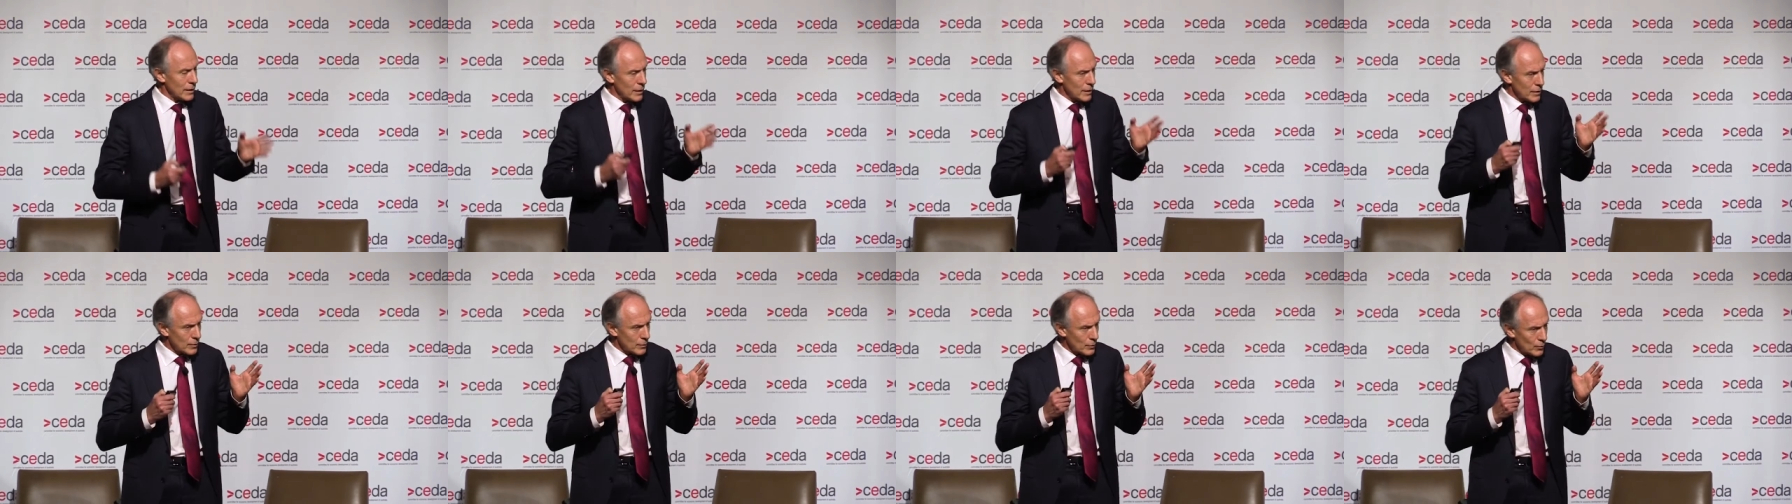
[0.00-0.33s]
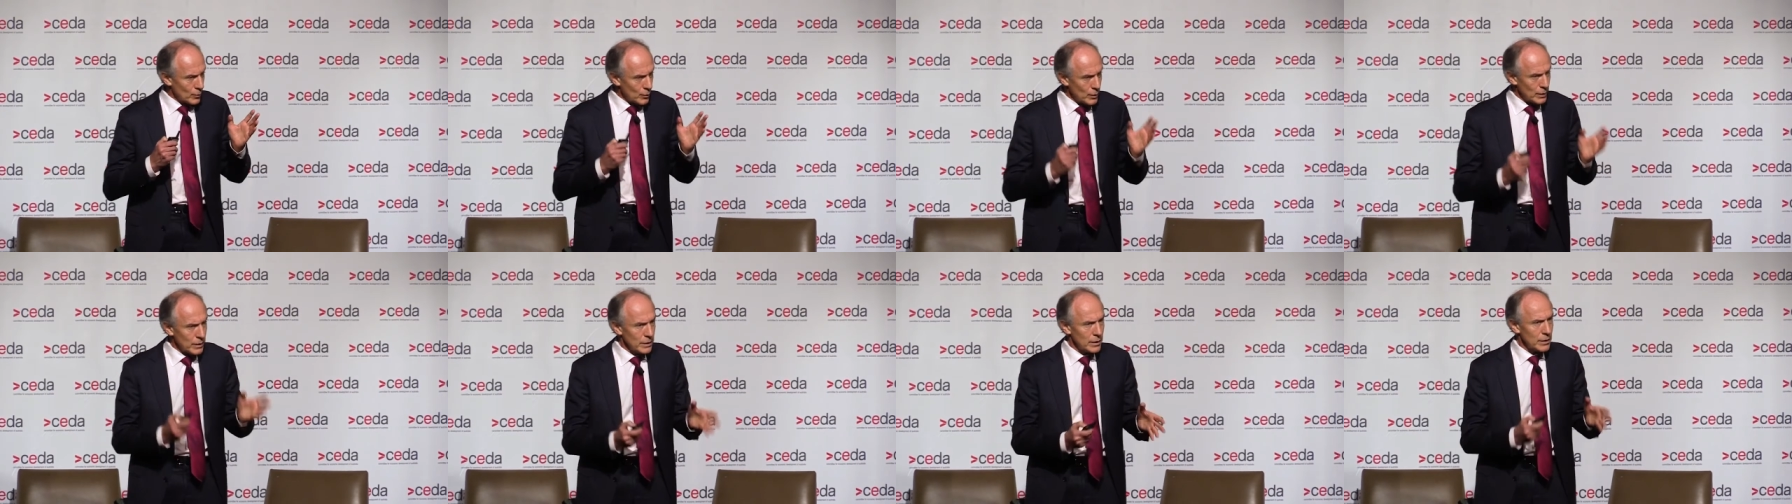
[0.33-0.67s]

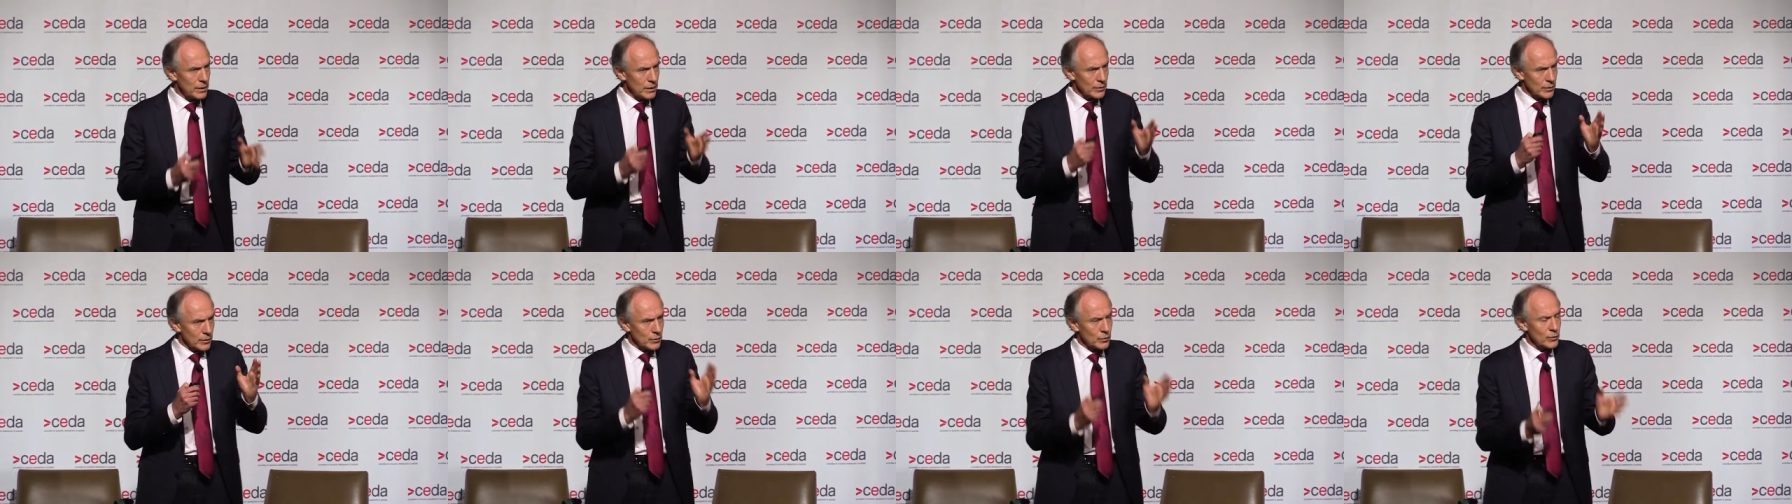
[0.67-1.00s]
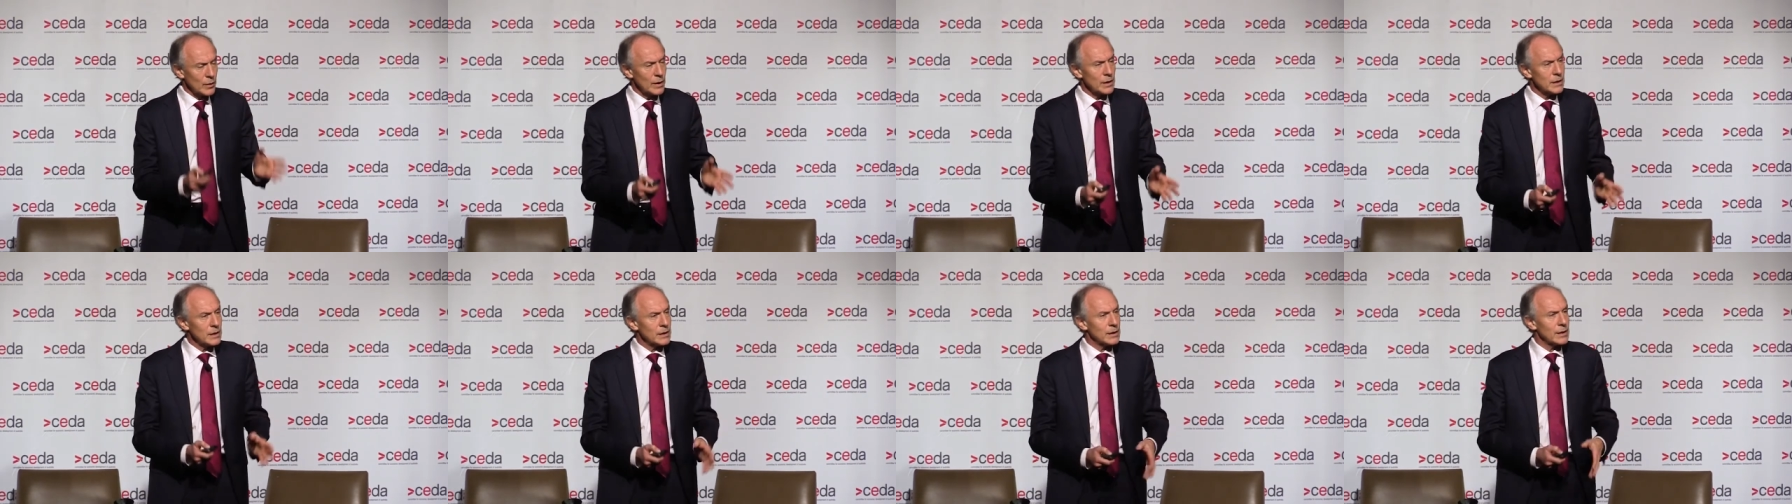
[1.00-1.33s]
and we and the
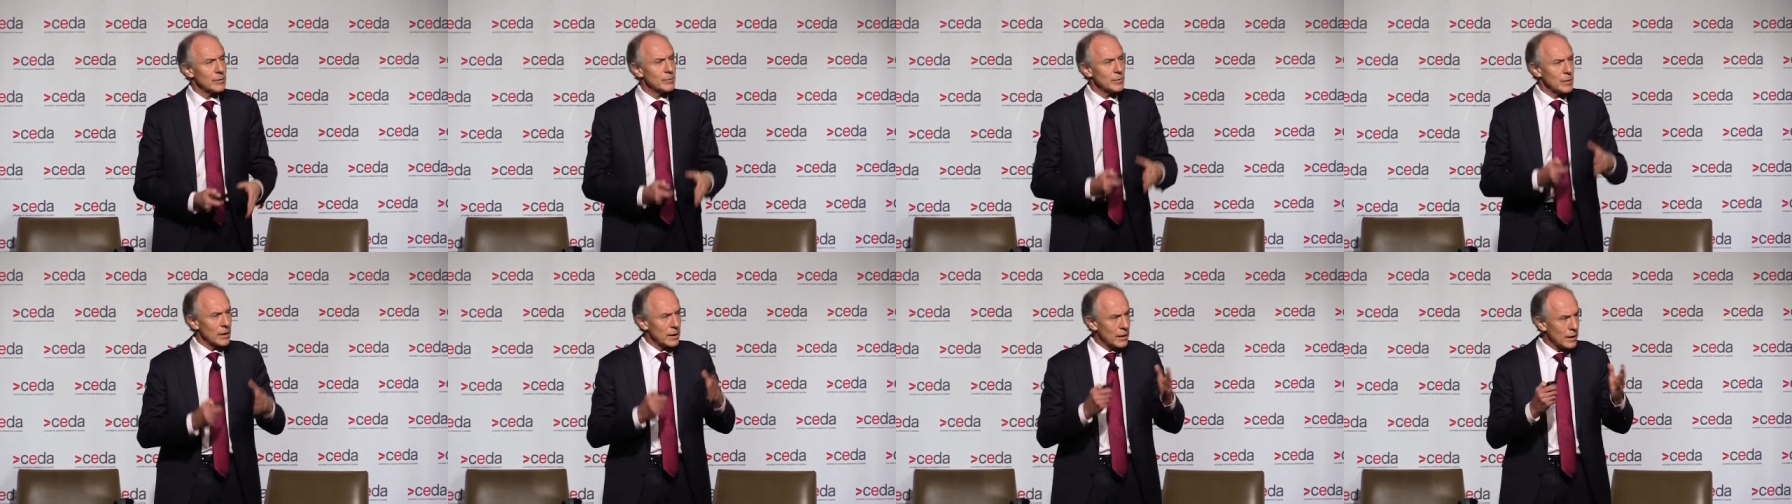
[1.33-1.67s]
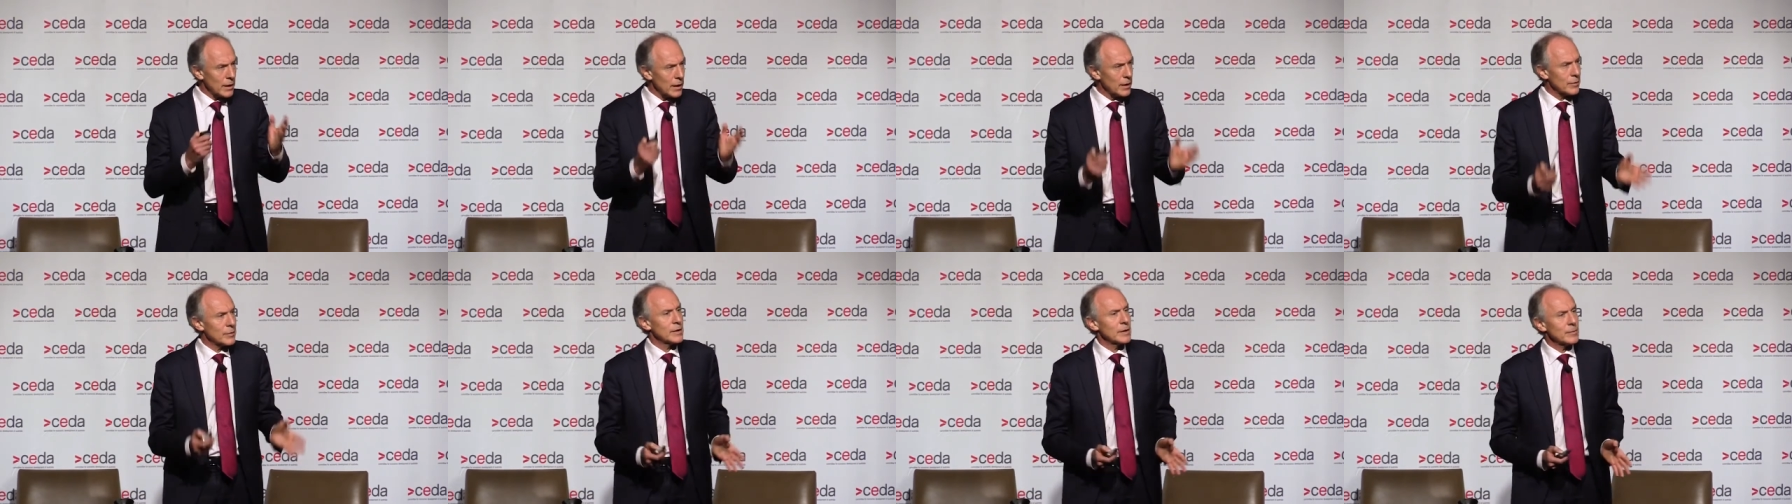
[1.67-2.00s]
Australian government
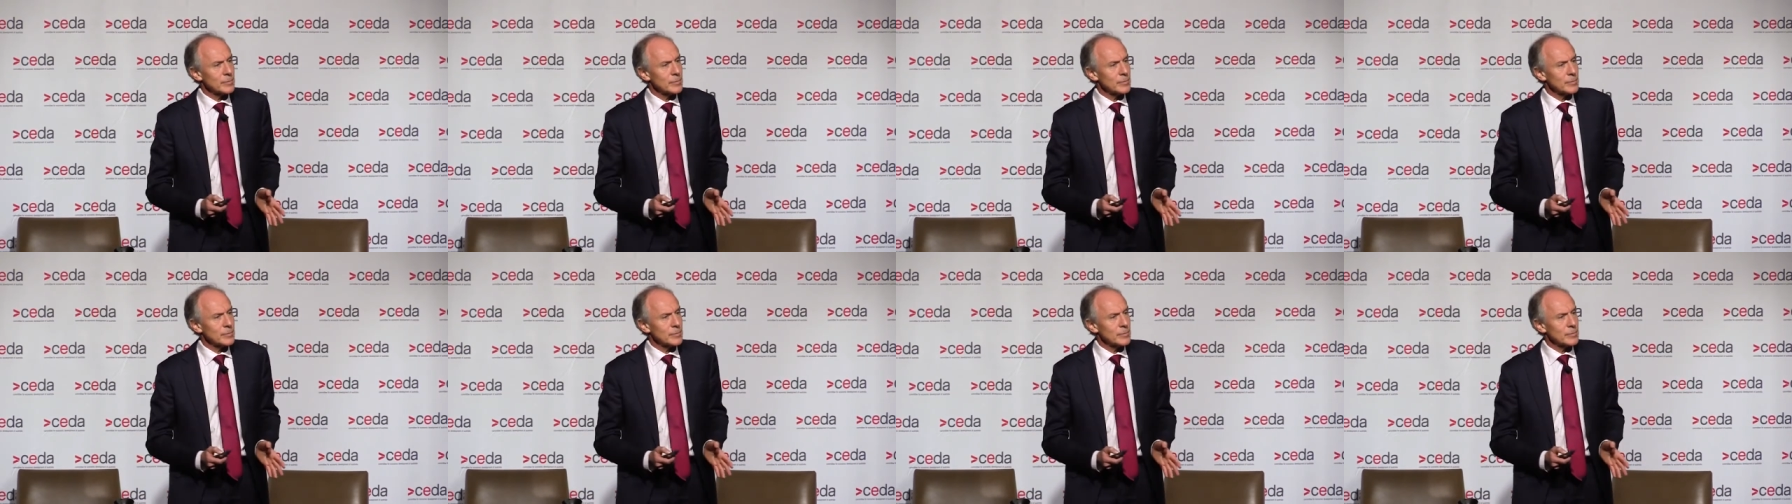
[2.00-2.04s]
and other